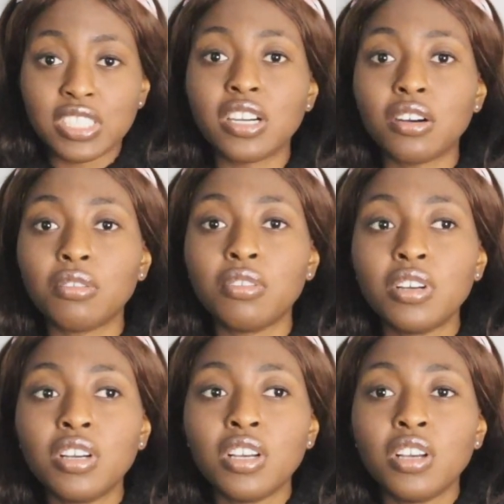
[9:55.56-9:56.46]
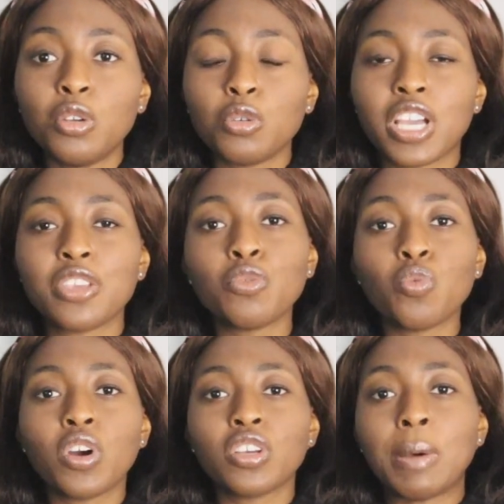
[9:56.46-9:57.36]
girl, can you
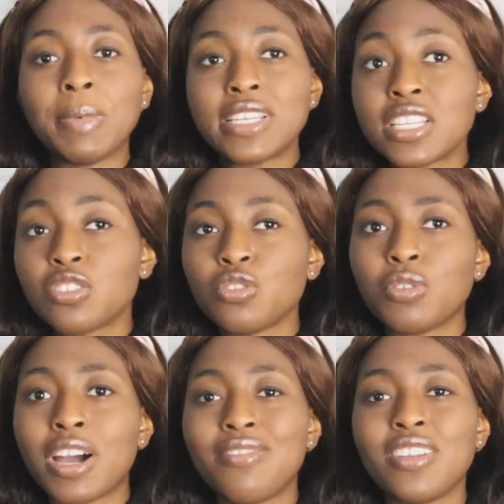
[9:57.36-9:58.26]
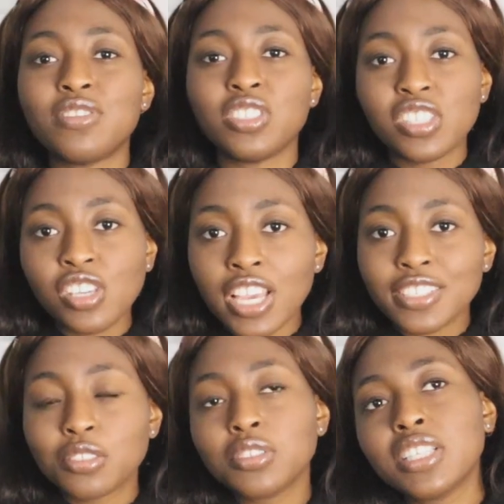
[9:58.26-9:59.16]
work? How many days do you have left? They say you're
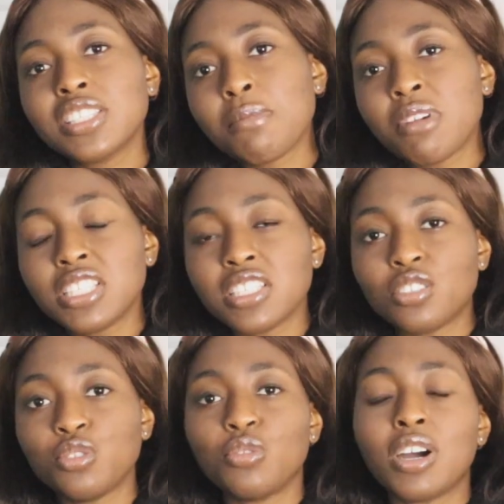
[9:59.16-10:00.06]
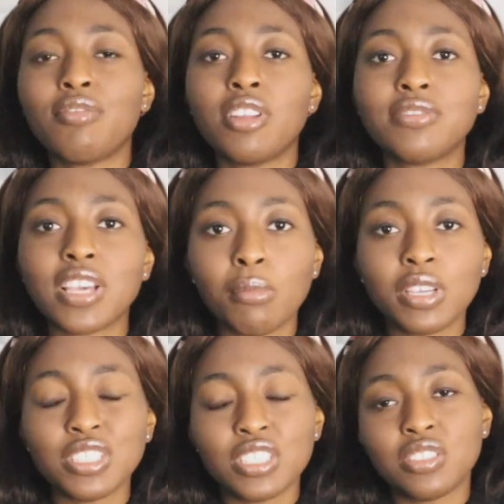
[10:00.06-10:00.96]
a student. How many days do you have left? How
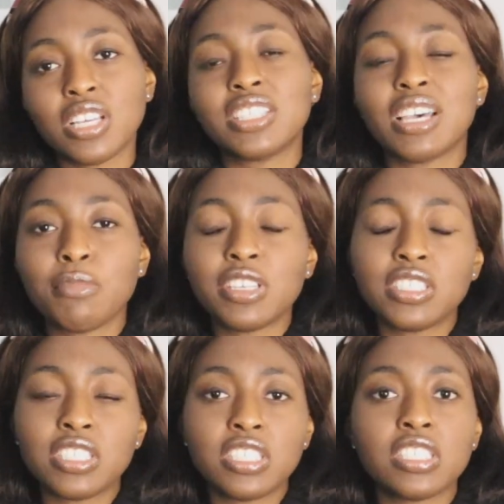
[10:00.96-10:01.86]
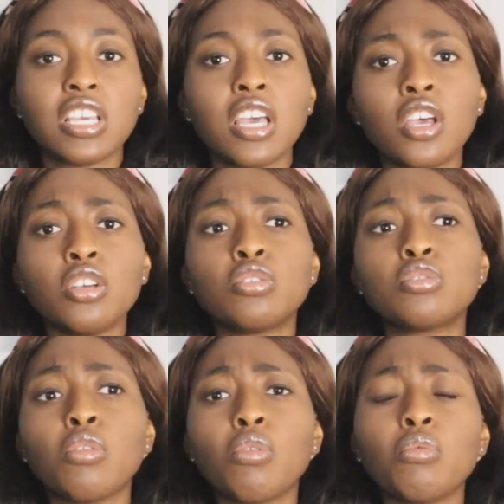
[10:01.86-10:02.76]
many days that? How many days this?
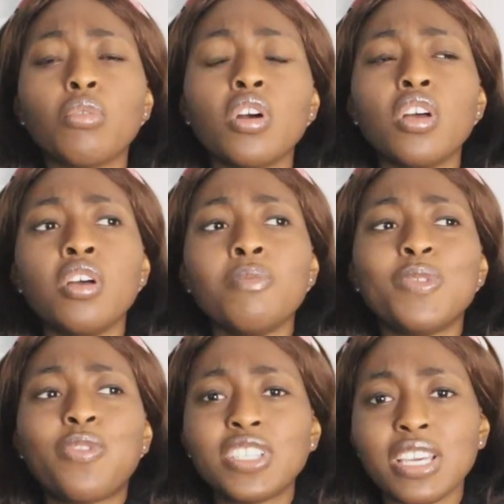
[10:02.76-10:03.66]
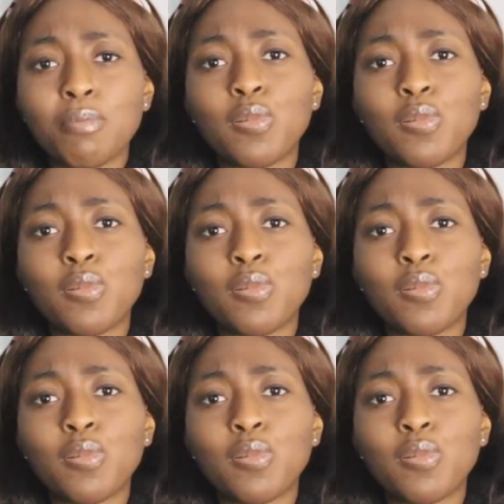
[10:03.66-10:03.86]
So before they